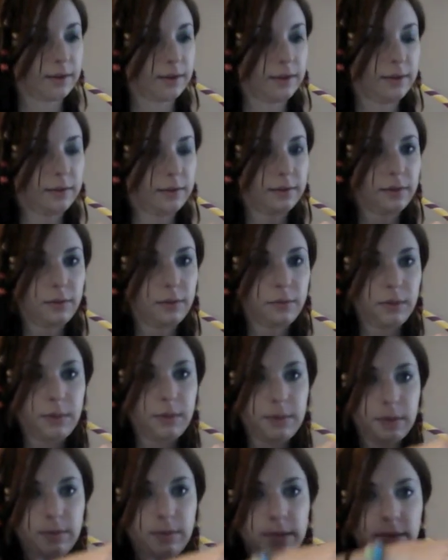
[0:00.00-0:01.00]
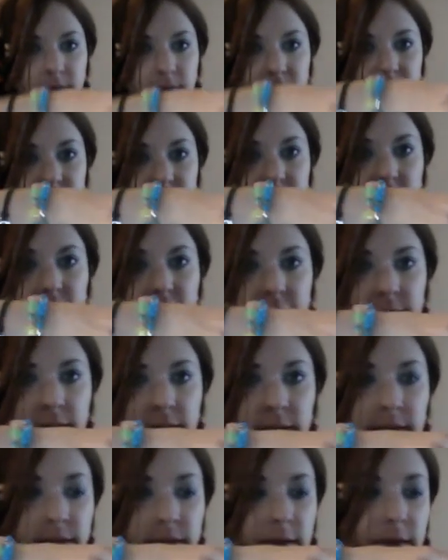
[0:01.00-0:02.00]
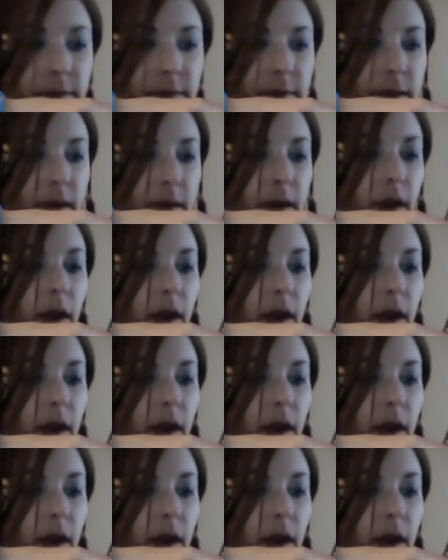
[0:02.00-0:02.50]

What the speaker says: So maybe you'll be able to see this easier, but